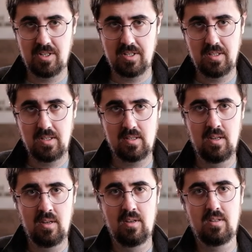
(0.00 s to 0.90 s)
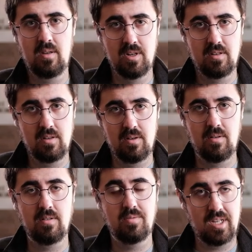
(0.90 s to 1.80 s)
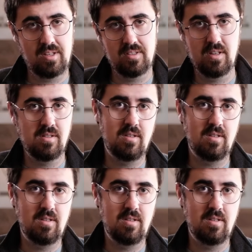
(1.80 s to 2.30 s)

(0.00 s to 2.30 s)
it creates and the design of this